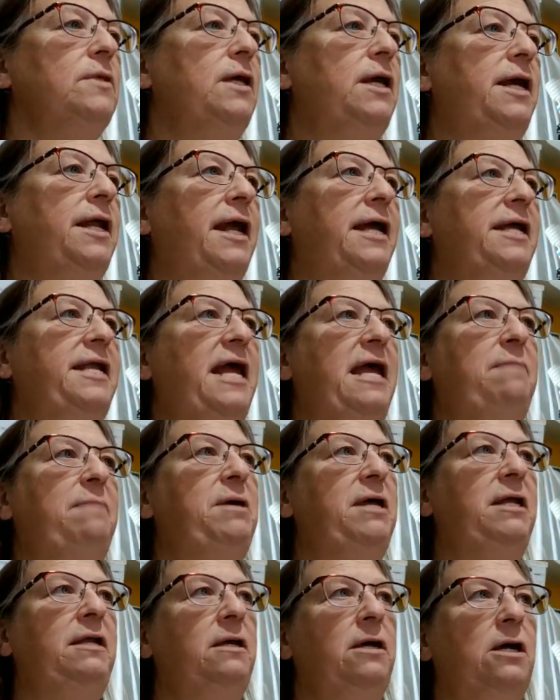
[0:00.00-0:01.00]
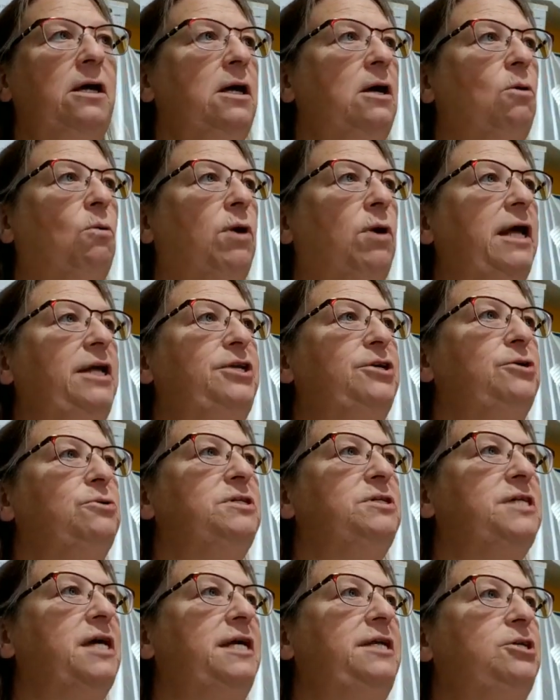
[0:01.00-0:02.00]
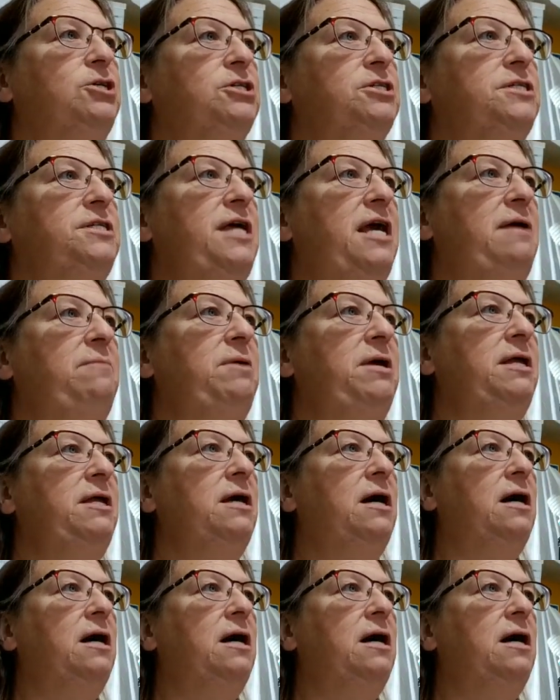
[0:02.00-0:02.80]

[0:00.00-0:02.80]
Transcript: And I name it, what I do is I just name it